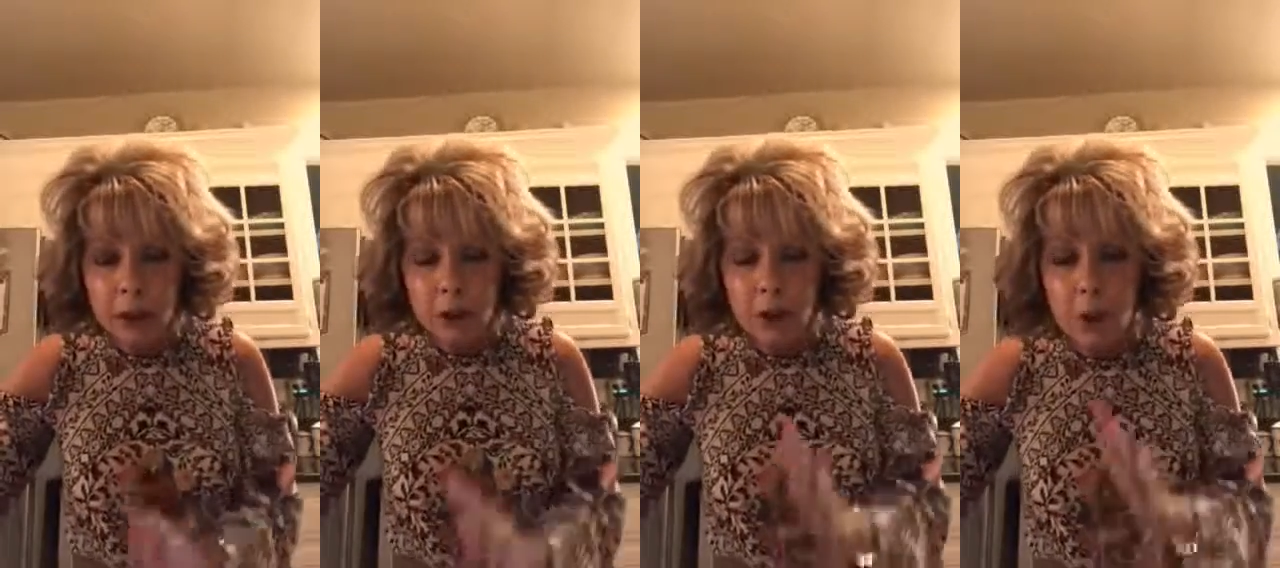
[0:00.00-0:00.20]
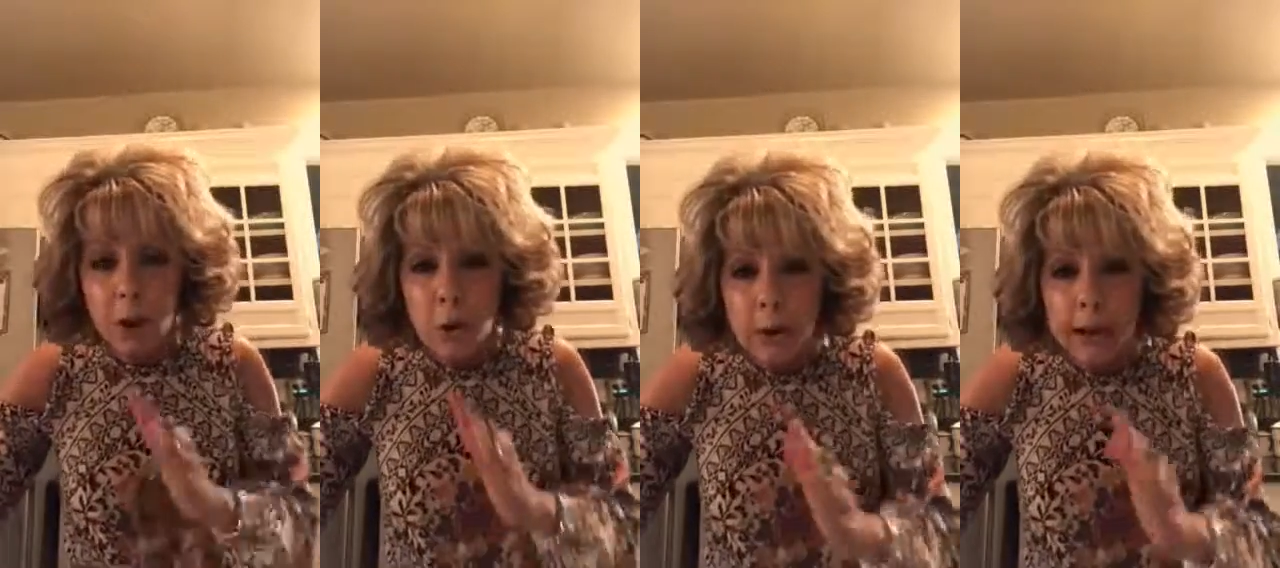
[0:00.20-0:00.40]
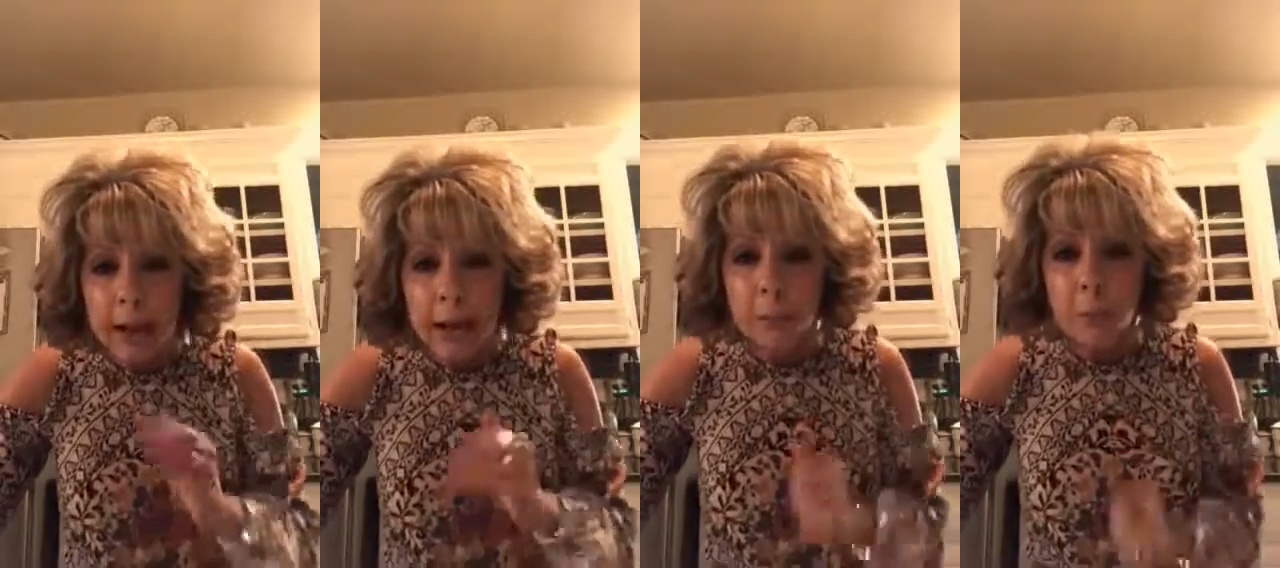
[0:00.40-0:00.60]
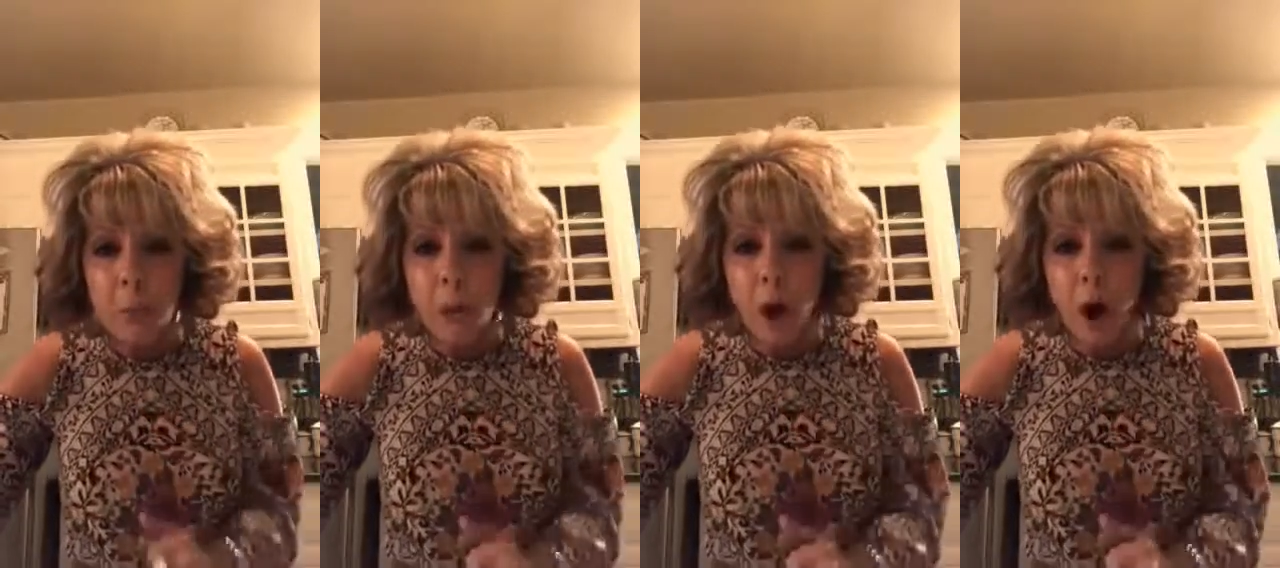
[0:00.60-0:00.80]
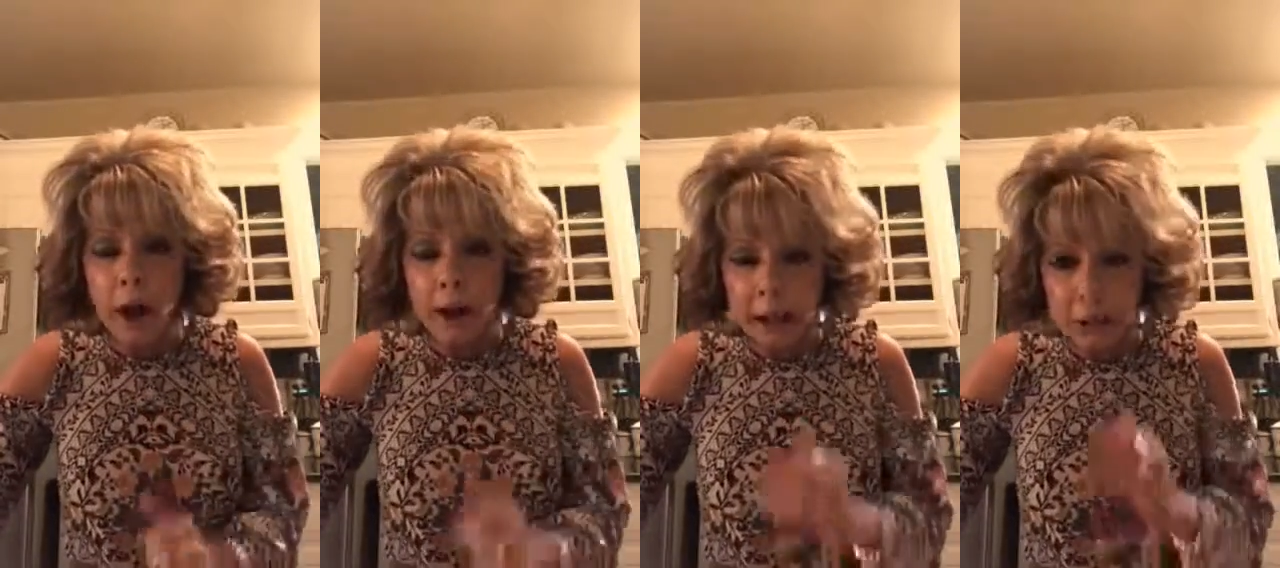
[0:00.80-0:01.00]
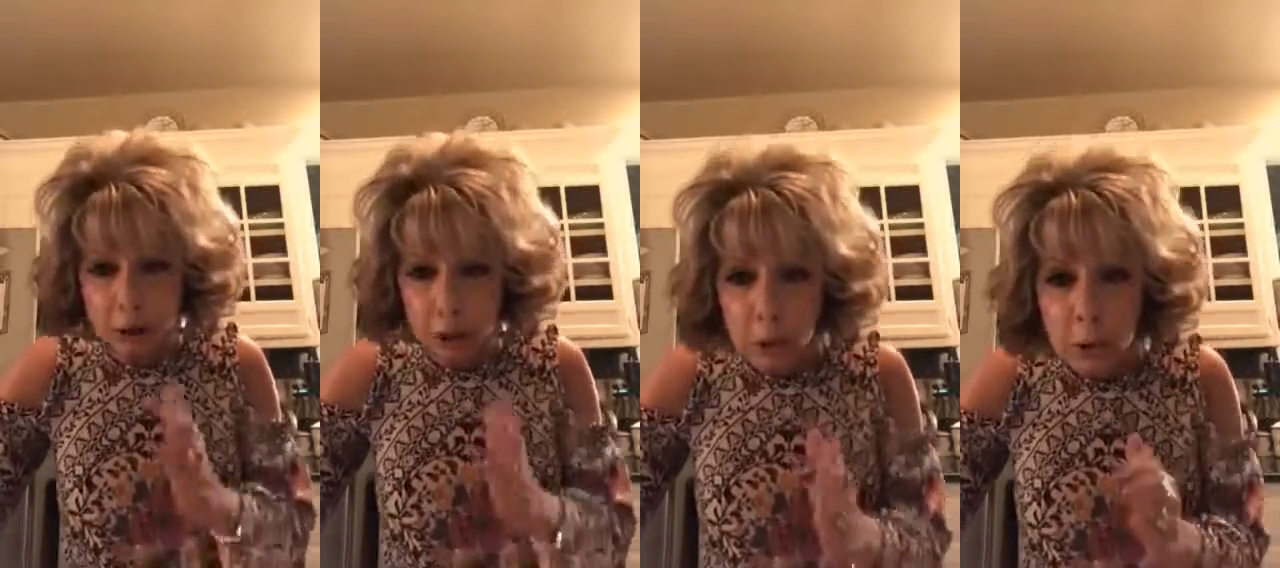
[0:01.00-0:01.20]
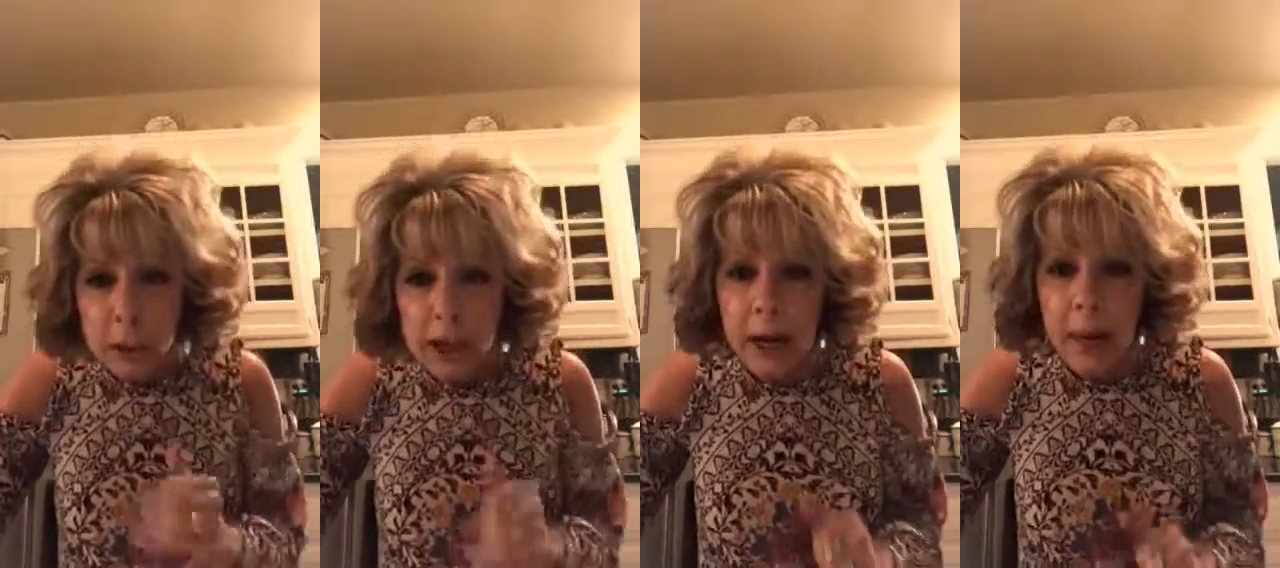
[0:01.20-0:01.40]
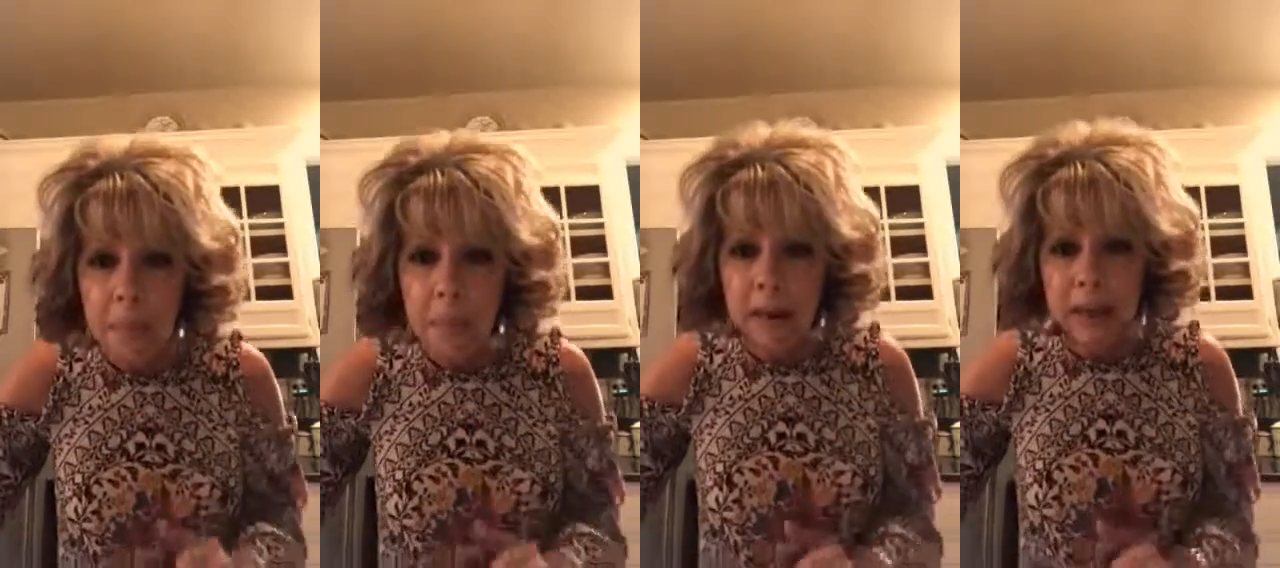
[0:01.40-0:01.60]
you keep walking, you
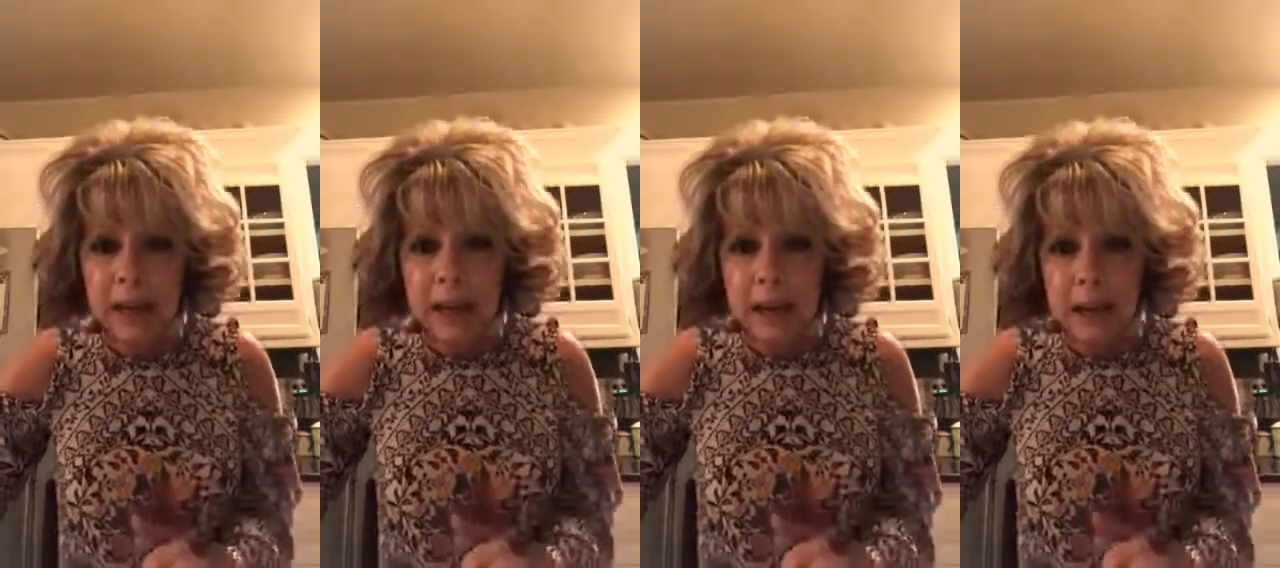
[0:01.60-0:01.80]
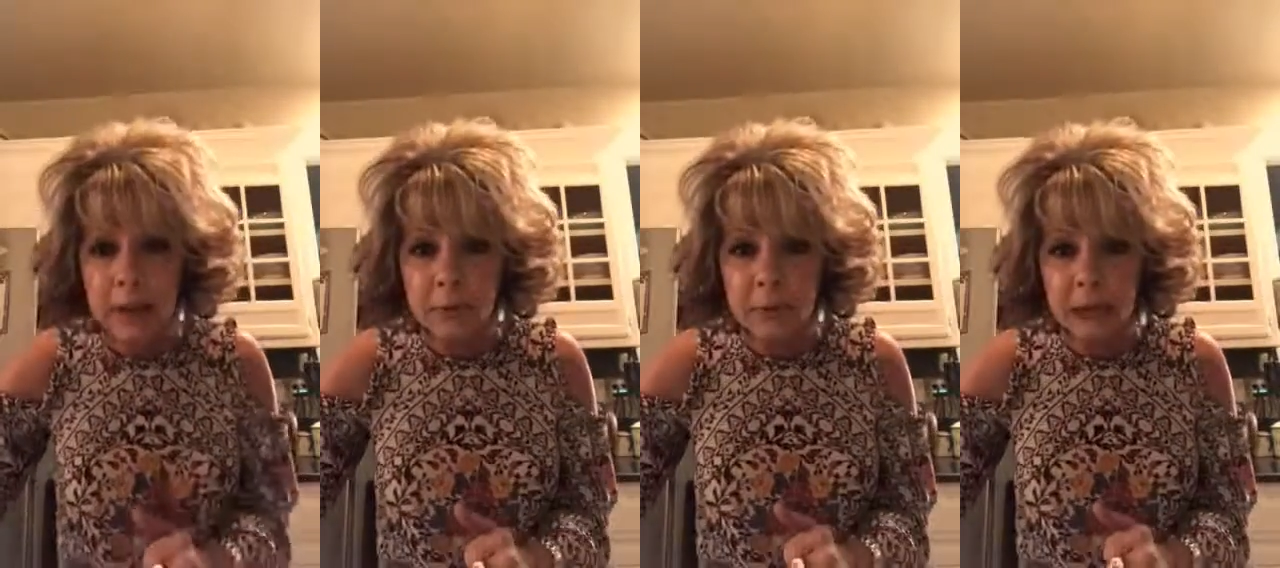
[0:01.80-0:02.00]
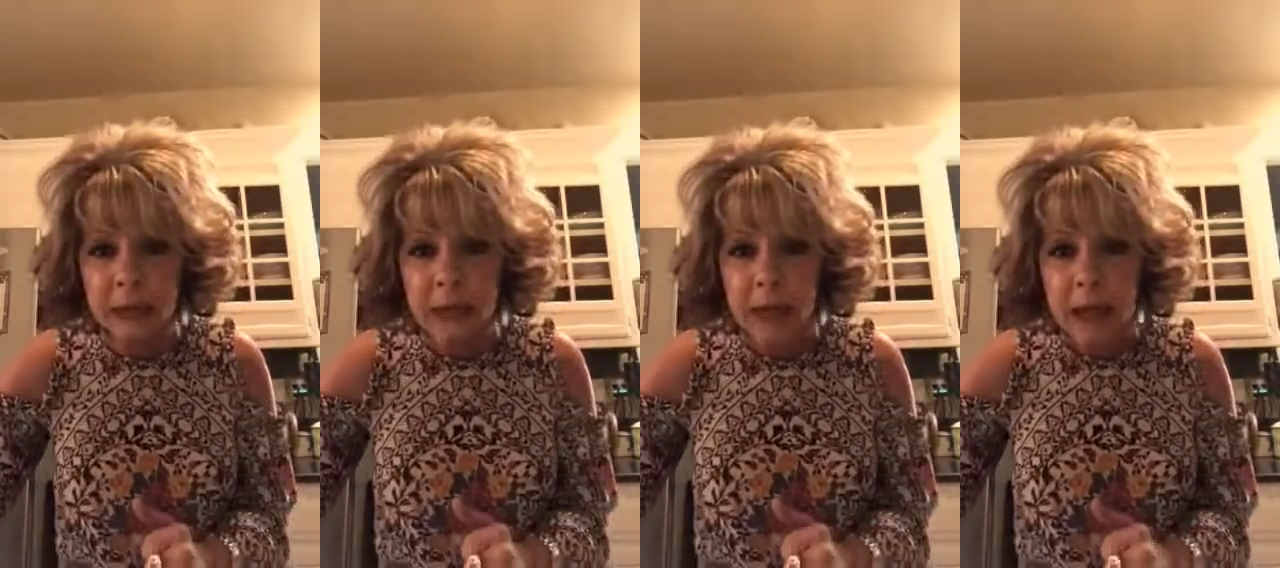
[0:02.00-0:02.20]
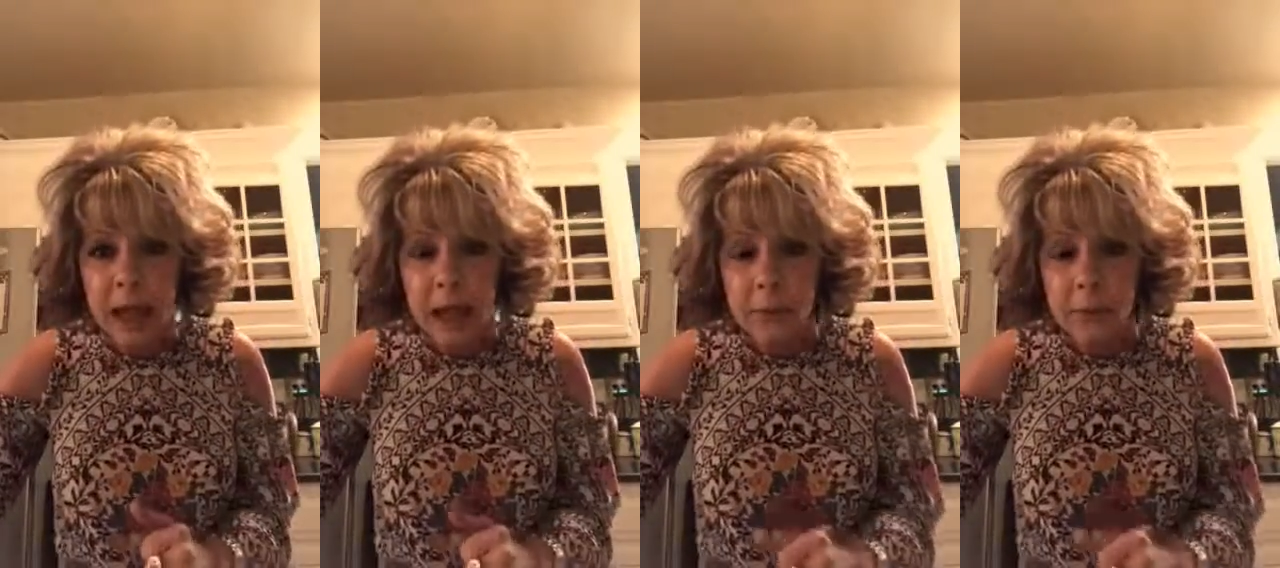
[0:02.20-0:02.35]
keep believing,